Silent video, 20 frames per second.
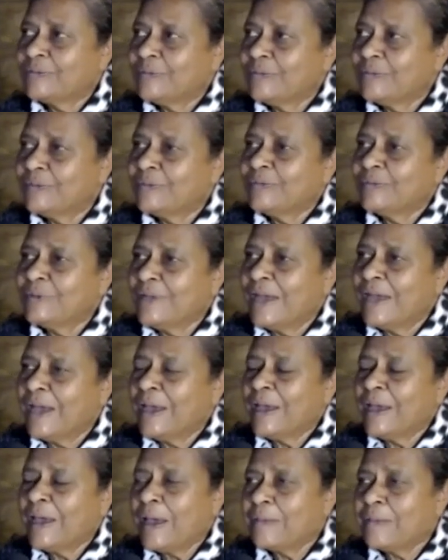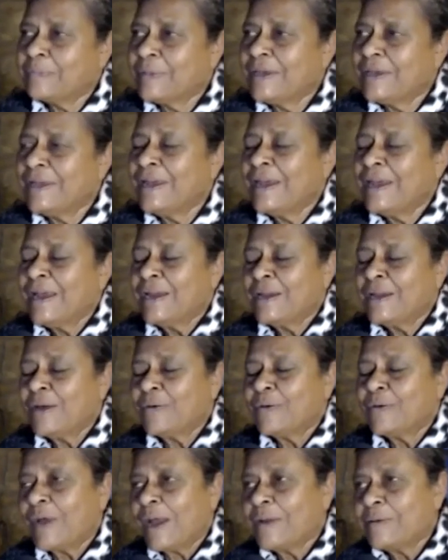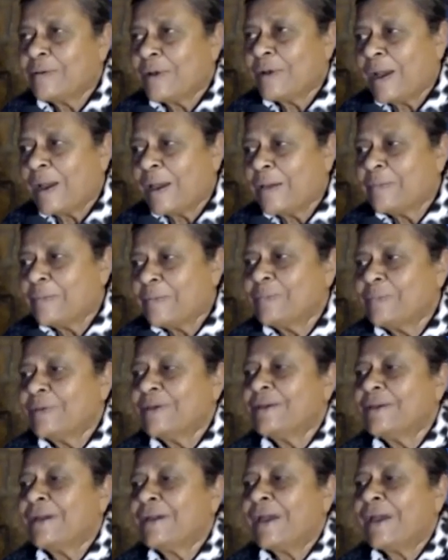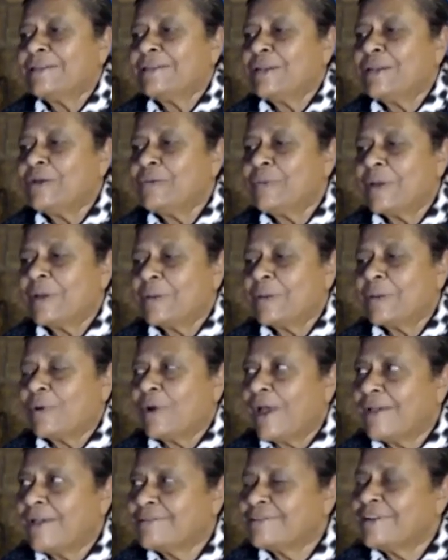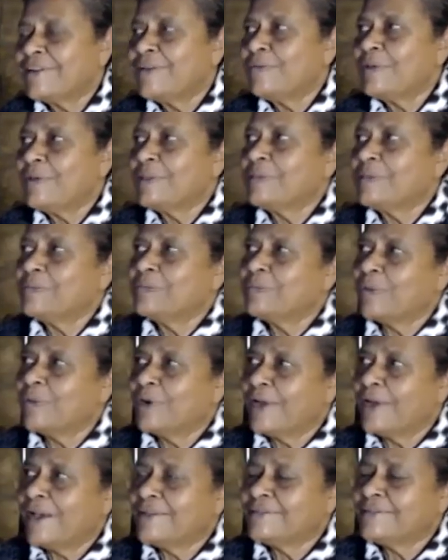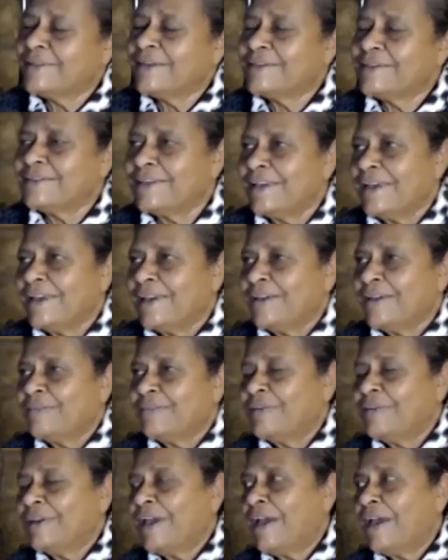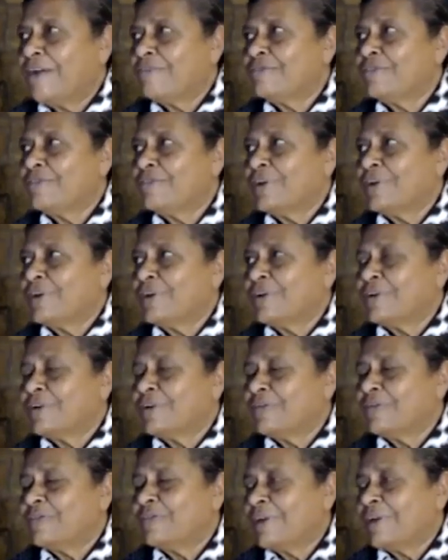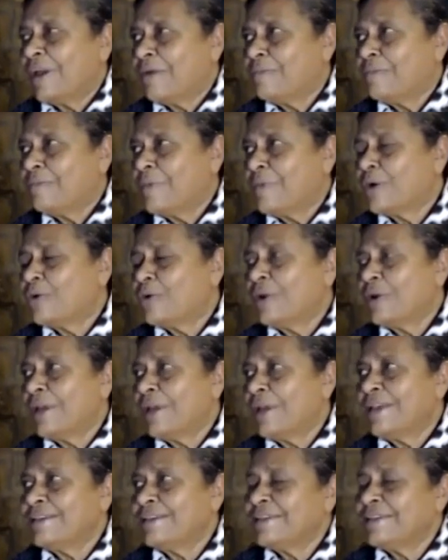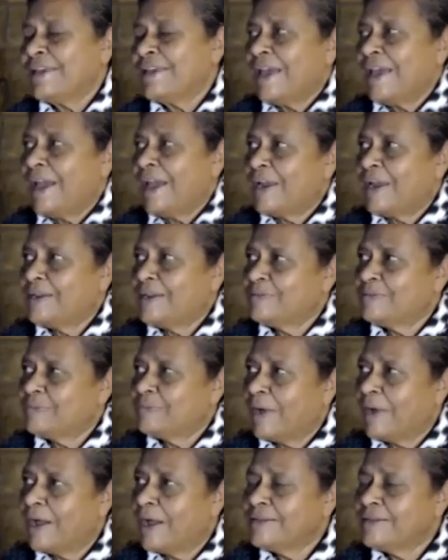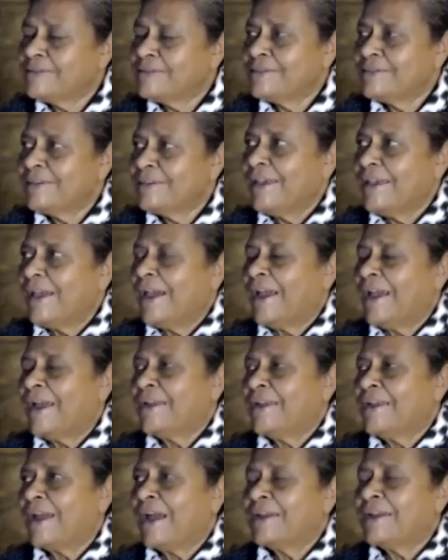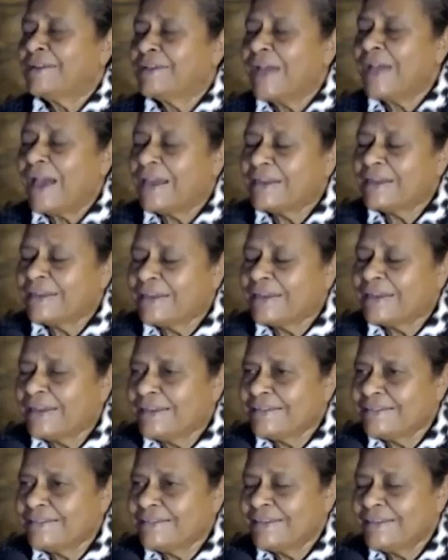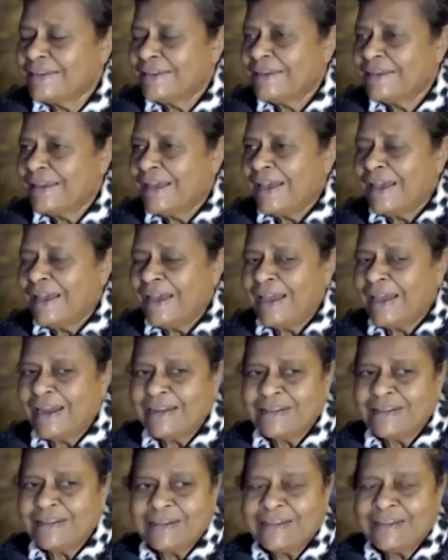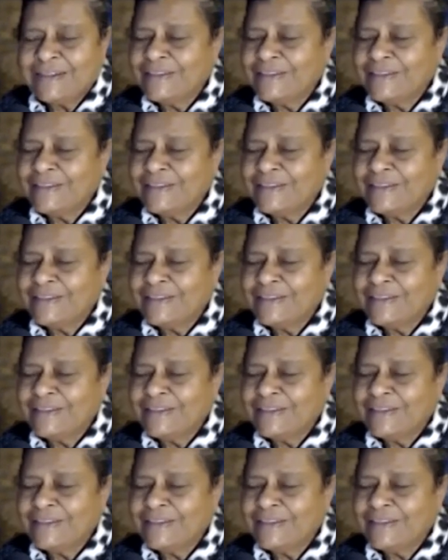we are happy now. And I am here at the newbury Monastery with monastics. We have we have bhikkhunis and monks and anagarikas and